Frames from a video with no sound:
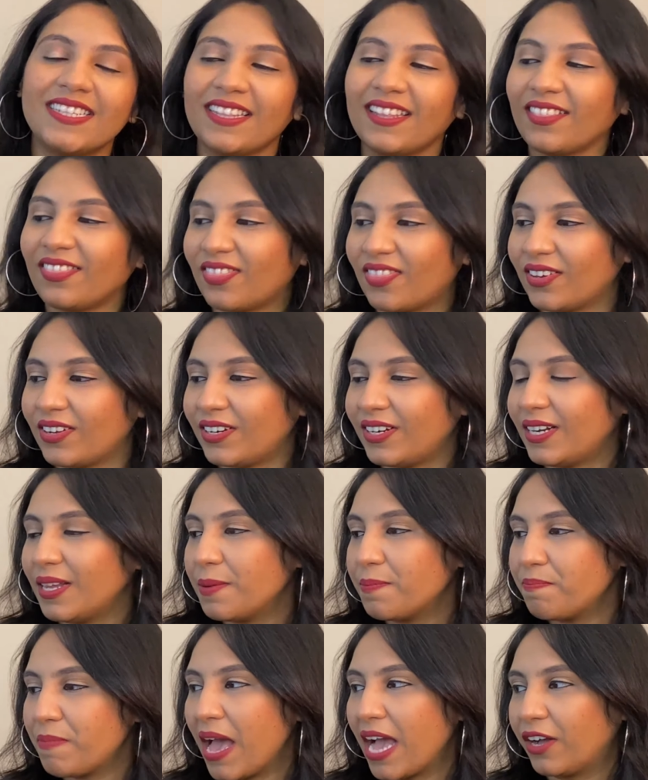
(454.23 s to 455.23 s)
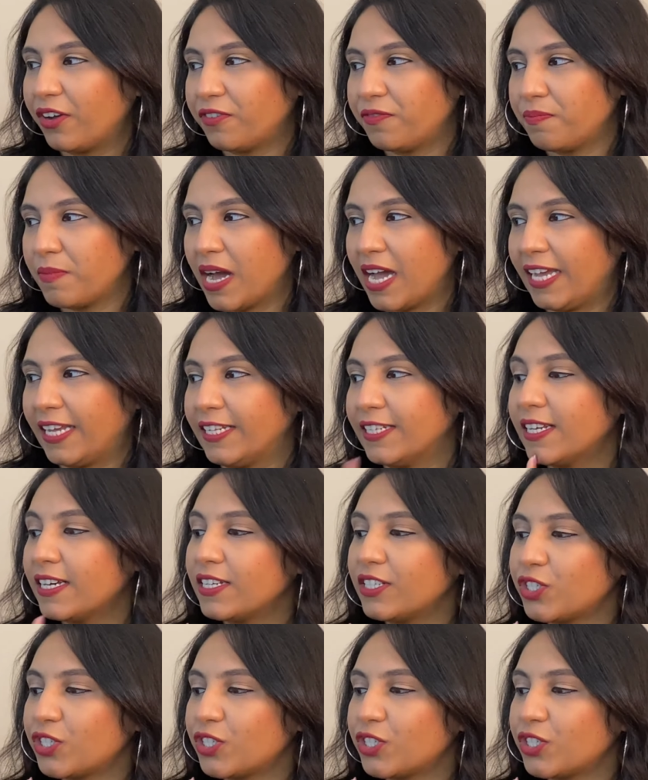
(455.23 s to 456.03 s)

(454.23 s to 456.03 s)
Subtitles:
to the third bag of mine.